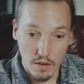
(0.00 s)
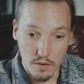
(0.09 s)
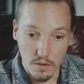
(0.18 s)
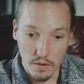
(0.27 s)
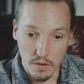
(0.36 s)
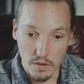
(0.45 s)

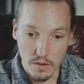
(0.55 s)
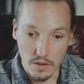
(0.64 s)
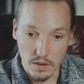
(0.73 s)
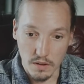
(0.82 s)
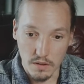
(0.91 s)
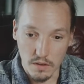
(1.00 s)
or yours.
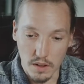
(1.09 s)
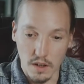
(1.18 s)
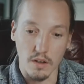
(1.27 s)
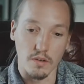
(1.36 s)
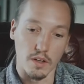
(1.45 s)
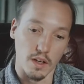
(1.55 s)
I can do.
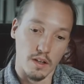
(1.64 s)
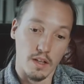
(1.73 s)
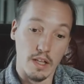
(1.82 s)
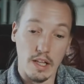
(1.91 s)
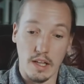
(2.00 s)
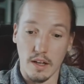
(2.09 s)
Oh, okay.
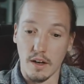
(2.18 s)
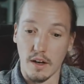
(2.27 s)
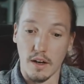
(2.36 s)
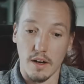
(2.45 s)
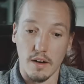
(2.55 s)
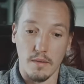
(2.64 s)

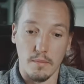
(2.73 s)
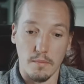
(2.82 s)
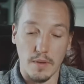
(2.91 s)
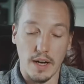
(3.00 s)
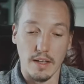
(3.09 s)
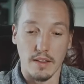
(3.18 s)

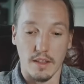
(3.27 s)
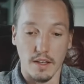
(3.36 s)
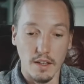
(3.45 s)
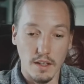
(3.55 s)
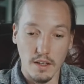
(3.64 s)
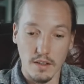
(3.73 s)
I
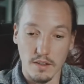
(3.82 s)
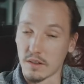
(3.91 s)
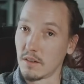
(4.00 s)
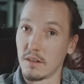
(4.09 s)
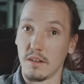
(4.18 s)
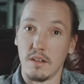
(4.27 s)
think it's
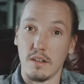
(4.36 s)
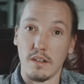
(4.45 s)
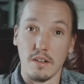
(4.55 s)
good.